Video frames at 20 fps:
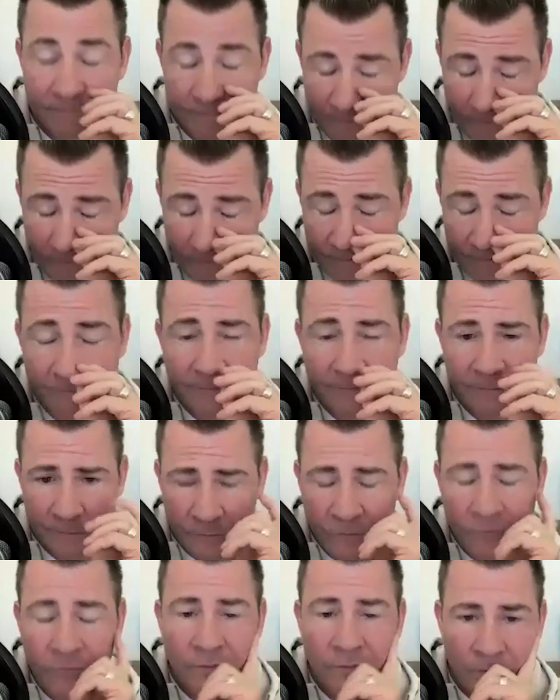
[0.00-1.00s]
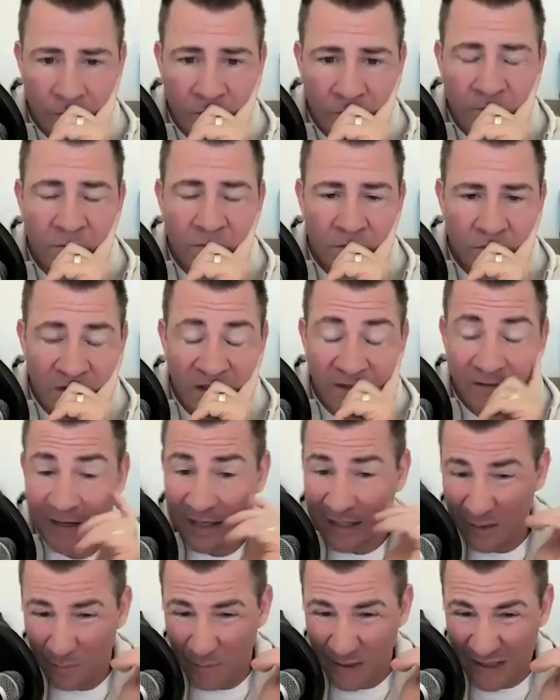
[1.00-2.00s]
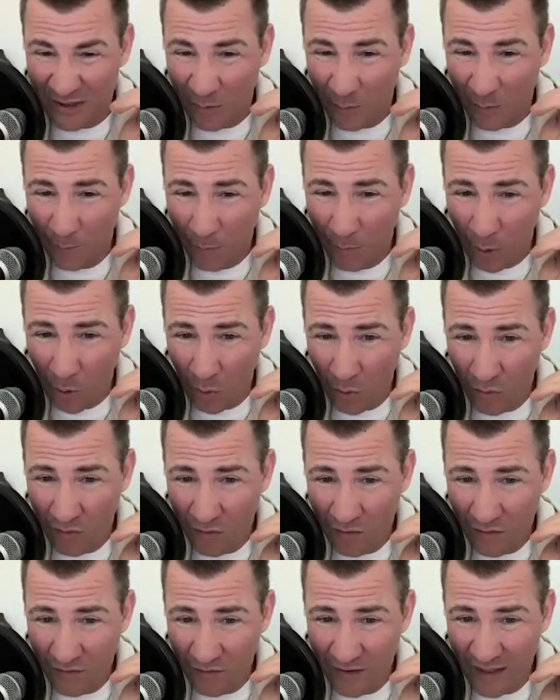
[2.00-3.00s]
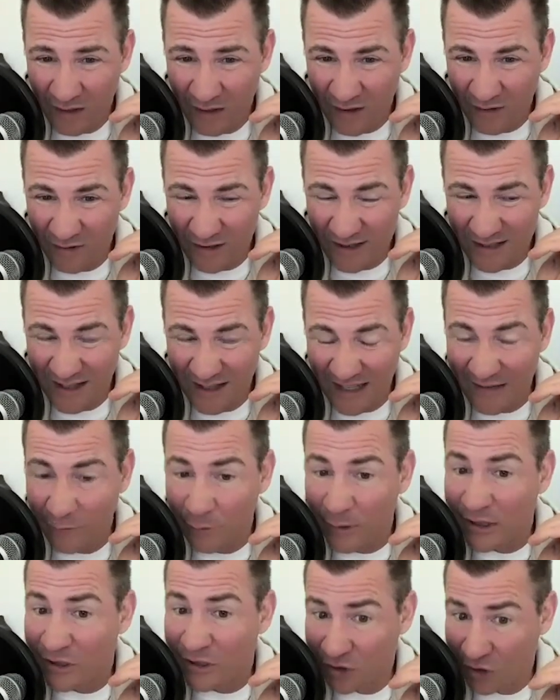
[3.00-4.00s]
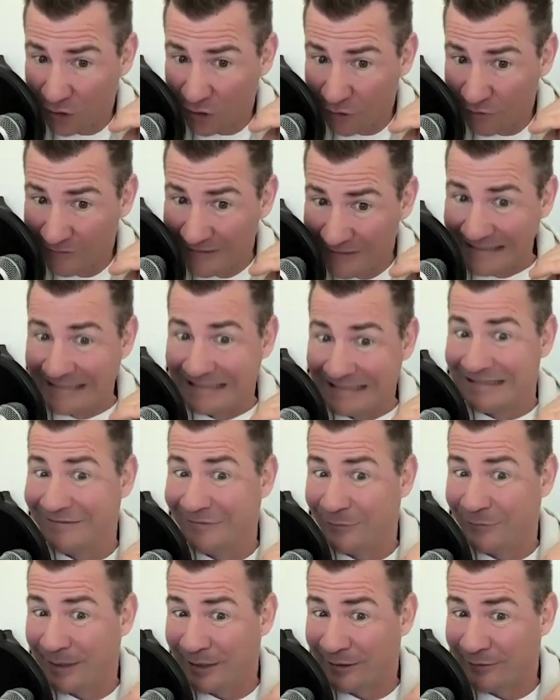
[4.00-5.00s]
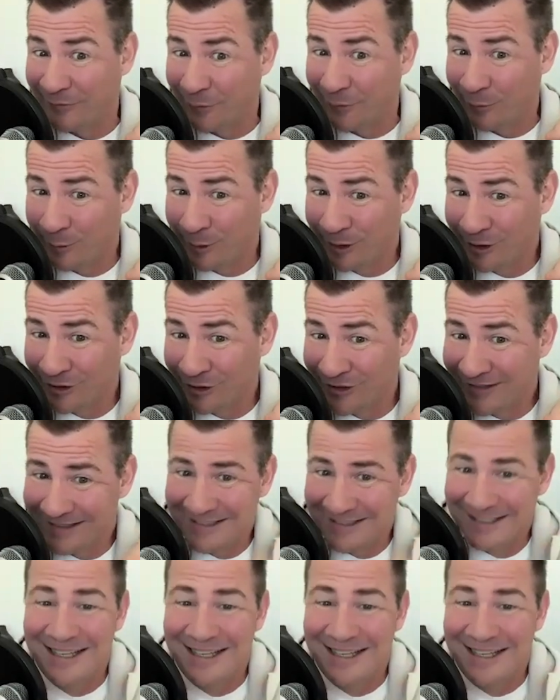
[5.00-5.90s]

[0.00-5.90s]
Mm-hmm. So the if successful, I can be so bold, it'll give uh-huh. us the uh-huh. life we deserve, better for worse.